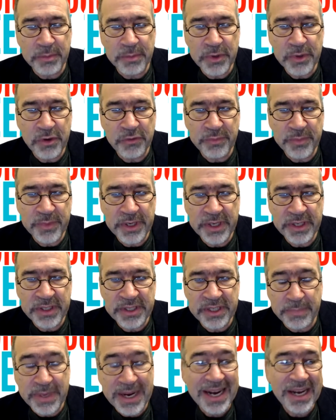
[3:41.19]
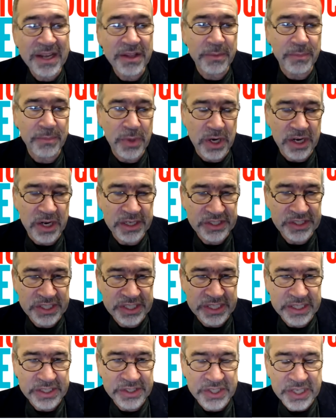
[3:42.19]
movement by the
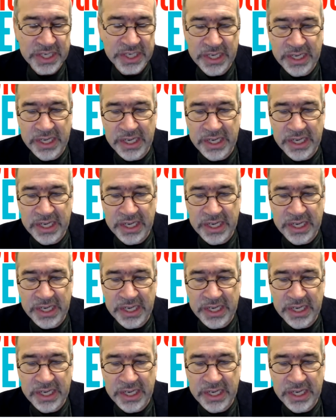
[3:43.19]
bosses,